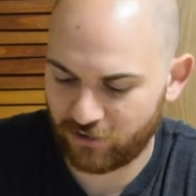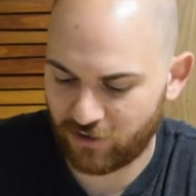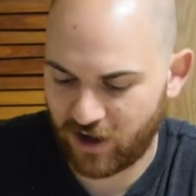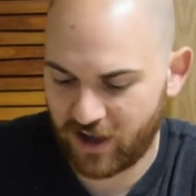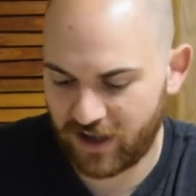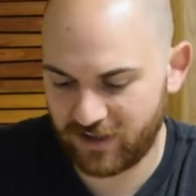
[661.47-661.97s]

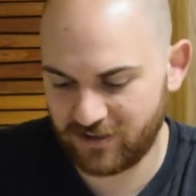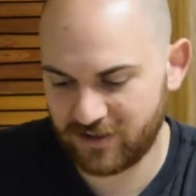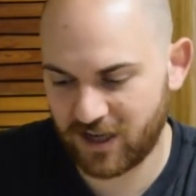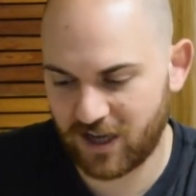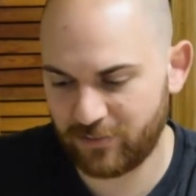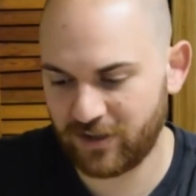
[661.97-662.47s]
right,
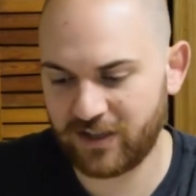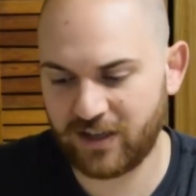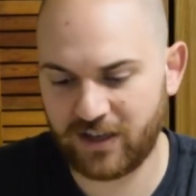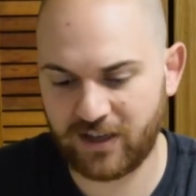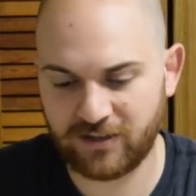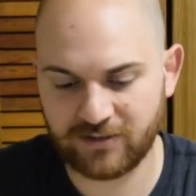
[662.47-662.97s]
Tommy
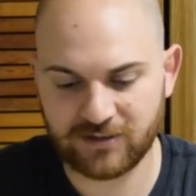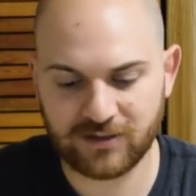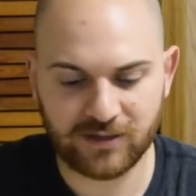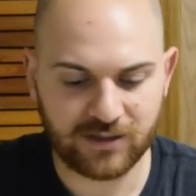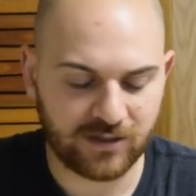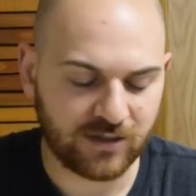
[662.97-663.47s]
D.
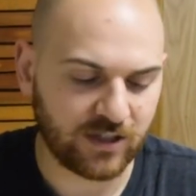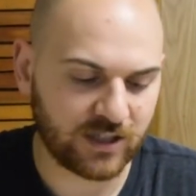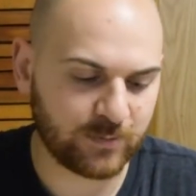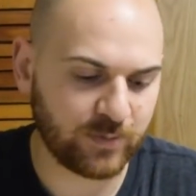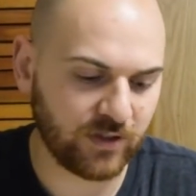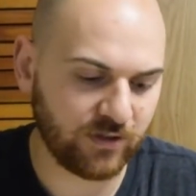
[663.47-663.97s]
I
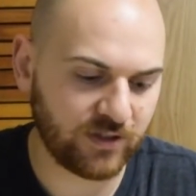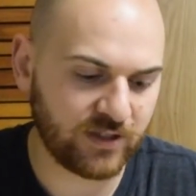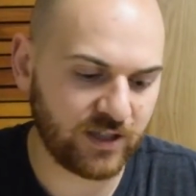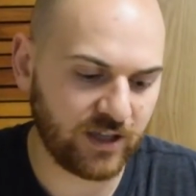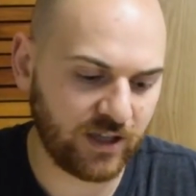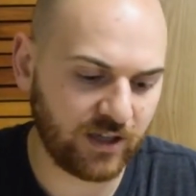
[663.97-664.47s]
spilled the
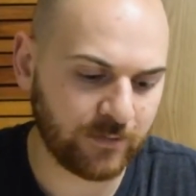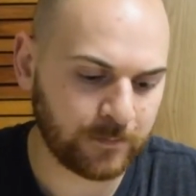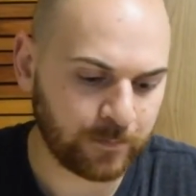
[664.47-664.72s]
tea.